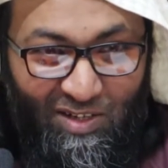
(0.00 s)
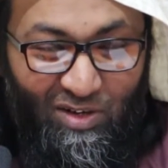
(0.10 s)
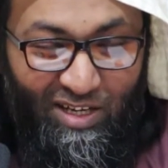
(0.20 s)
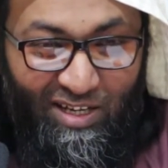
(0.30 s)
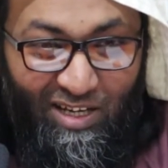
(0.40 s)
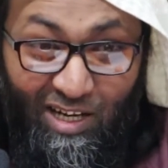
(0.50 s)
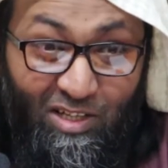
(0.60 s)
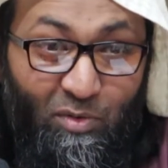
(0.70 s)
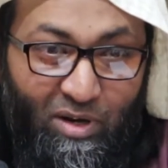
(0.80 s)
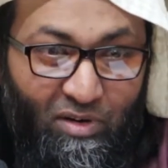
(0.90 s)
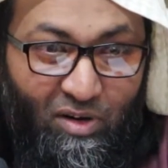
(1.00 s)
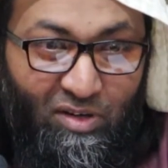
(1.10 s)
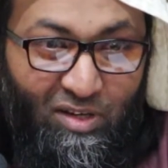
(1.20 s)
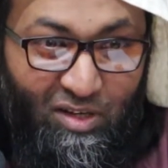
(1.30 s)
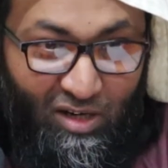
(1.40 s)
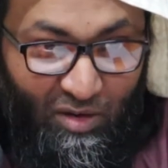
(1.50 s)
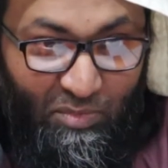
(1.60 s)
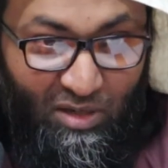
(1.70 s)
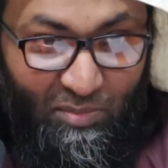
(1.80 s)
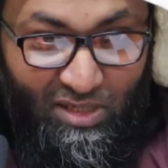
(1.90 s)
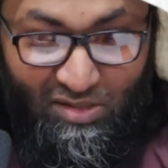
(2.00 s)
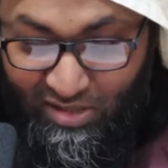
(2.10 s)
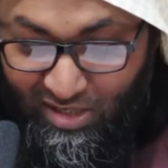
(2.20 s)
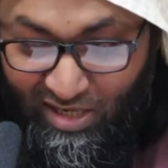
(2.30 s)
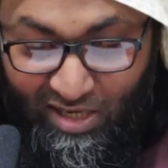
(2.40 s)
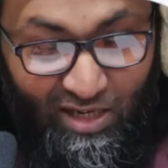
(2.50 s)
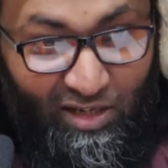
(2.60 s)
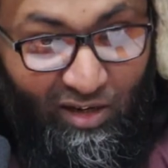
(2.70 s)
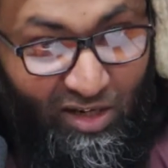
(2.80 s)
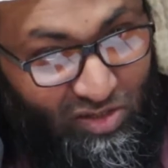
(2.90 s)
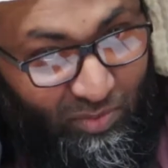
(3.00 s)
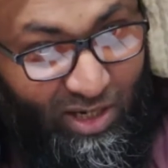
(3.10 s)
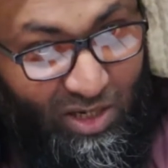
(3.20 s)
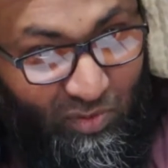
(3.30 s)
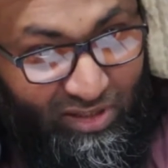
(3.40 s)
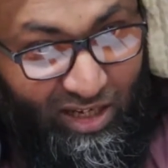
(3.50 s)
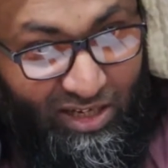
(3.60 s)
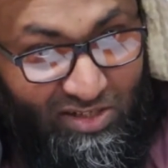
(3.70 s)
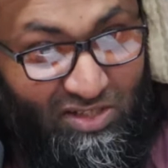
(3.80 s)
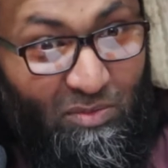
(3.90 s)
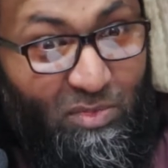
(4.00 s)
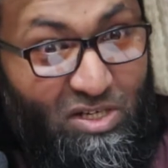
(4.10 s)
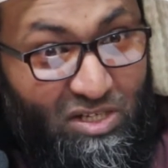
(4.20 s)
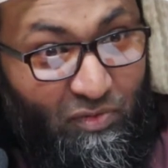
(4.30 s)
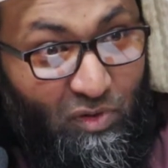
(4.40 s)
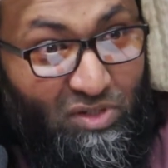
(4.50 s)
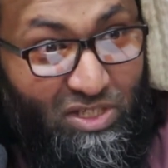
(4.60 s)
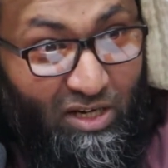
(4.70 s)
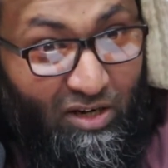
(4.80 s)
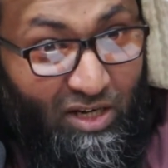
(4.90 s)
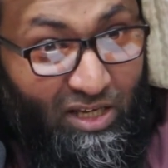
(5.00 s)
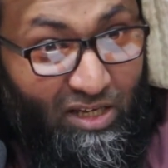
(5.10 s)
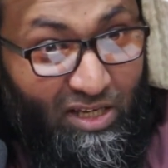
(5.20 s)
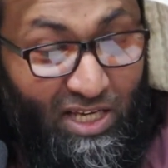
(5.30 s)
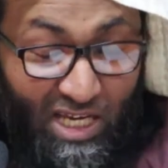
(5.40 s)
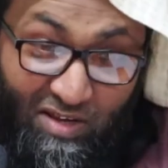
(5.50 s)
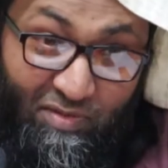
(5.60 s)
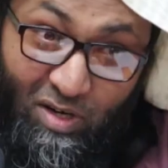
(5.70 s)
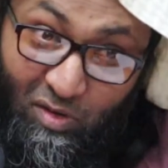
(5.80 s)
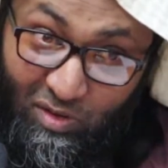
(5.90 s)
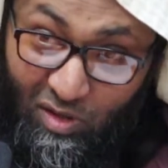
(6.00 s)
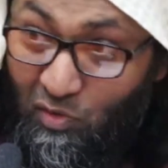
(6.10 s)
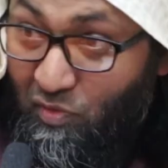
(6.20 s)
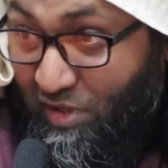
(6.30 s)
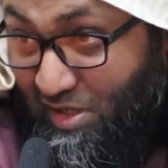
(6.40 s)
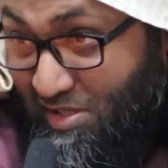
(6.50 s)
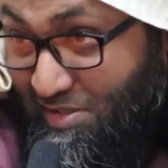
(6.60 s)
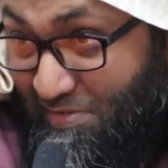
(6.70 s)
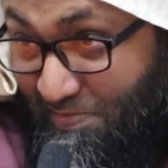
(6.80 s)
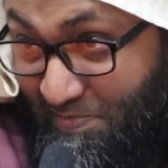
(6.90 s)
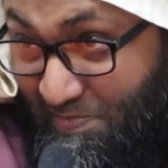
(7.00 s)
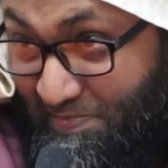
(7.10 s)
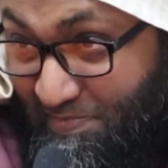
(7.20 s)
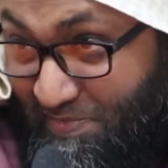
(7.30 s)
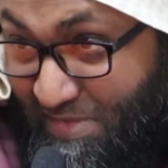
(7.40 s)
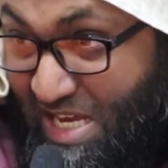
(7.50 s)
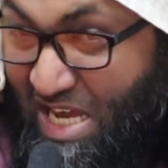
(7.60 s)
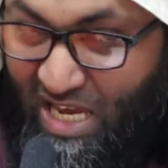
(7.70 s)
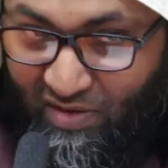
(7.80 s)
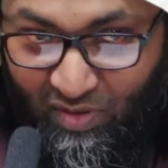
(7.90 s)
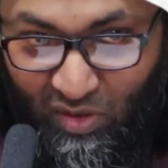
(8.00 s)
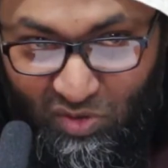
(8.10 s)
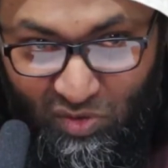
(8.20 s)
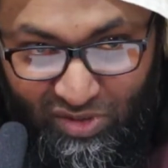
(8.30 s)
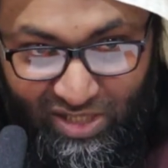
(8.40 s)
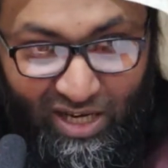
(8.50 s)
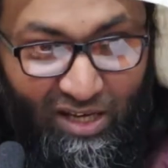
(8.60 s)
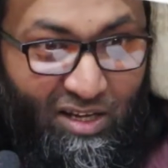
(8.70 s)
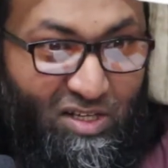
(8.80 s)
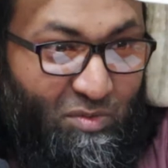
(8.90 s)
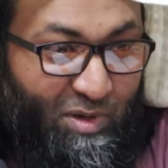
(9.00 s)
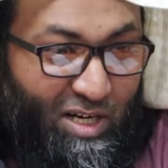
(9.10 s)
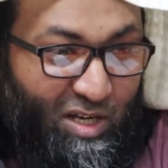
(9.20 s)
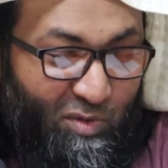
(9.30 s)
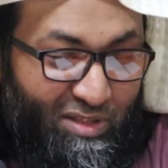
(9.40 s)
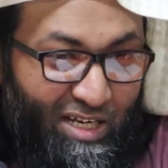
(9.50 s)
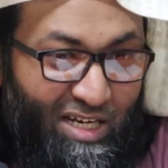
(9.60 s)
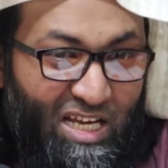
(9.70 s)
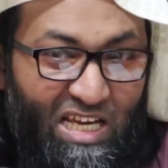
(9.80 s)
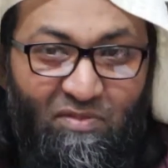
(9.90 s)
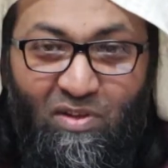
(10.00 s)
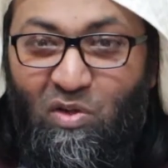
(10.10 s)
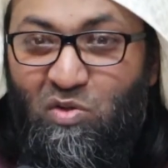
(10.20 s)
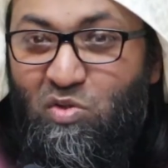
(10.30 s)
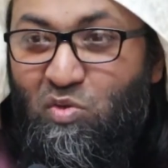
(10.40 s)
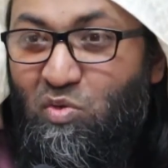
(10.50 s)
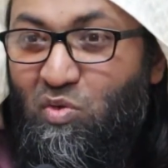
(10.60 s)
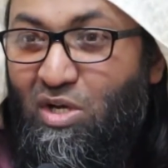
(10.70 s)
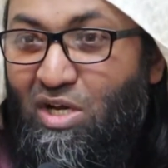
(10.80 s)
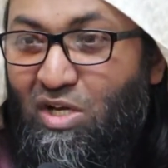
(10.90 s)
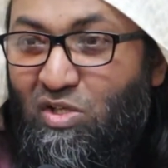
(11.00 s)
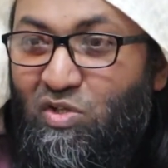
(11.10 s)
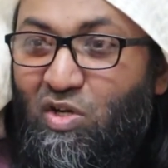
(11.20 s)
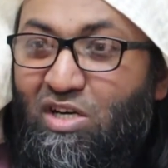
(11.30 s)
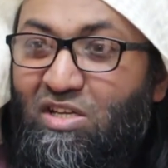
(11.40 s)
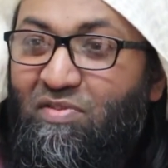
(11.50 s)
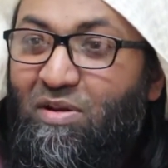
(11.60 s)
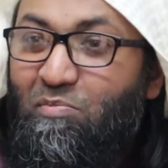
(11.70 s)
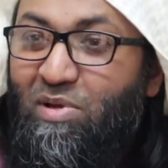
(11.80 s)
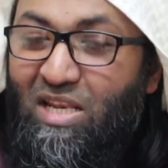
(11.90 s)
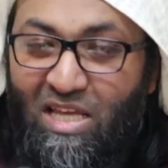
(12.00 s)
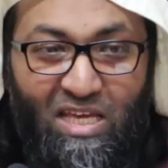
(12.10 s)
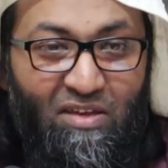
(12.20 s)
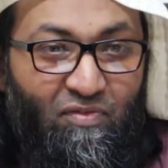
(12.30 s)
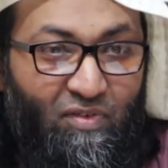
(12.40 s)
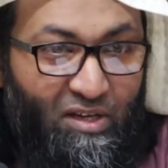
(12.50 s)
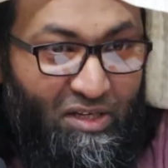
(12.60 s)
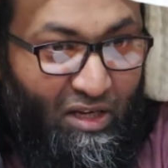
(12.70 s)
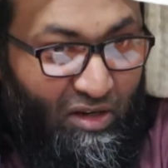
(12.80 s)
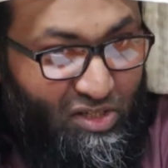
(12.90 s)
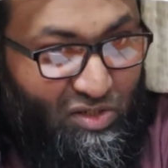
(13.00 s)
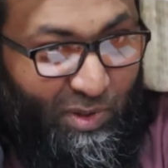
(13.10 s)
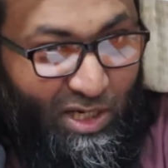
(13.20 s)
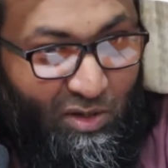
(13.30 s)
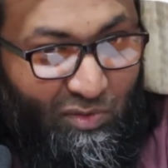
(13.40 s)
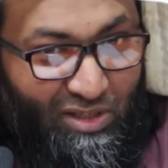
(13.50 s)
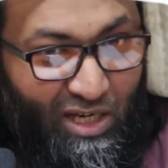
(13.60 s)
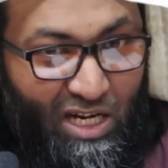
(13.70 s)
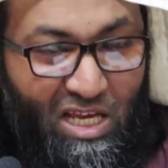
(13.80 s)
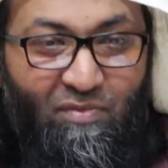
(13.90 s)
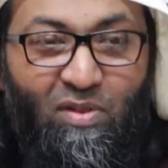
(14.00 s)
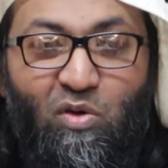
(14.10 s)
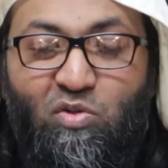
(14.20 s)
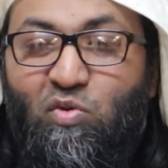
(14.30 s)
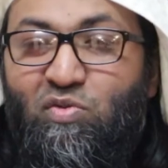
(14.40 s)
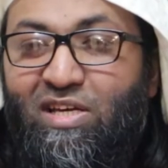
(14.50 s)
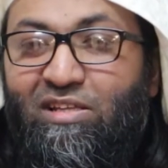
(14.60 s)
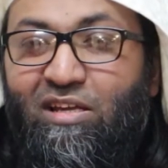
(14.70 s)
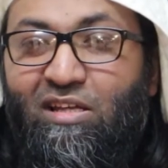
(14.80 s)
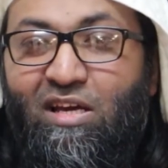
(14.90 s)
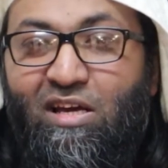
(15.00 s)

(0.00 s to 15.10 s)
Okay, other way around. Rahman means Allah subhanahu wa ta'ala is still merciful generally, even on the kuffar. Even those who deny Allah subhanahu wa ta'ala, even those who do not even believe in Allah subhanahu wa ta'ala, even those who say that